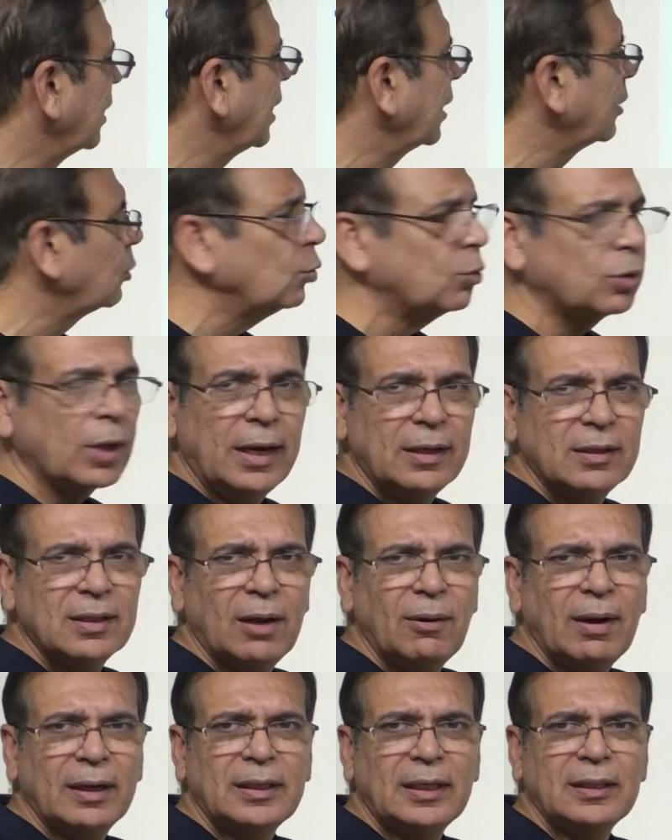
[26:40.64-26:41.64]
other two sides
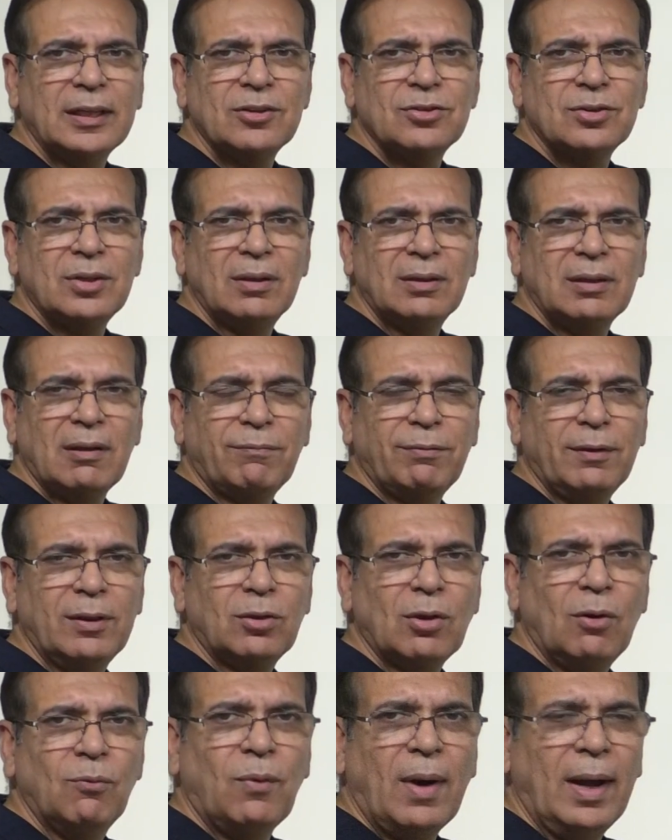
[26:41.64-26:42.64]
are at a
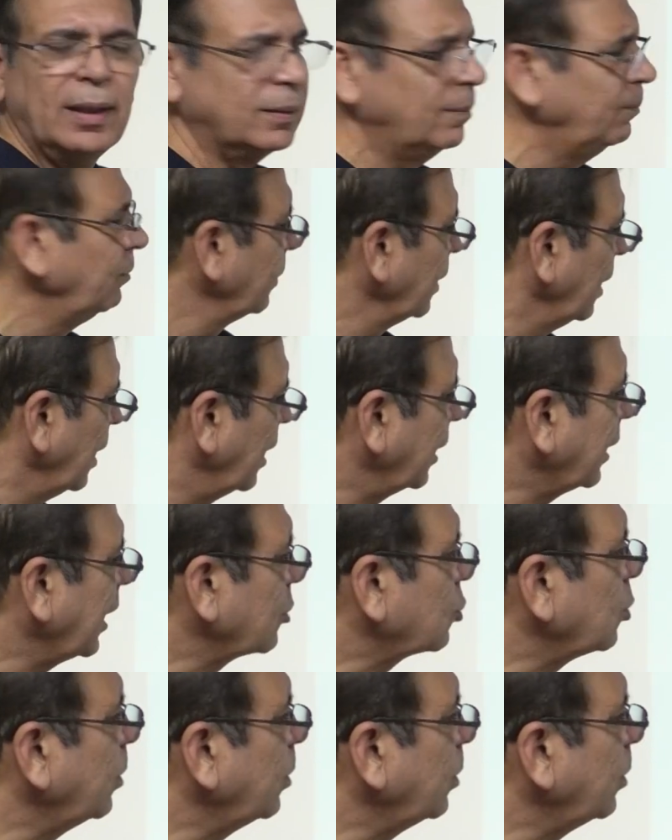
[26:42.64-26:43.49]
difference of 1, it has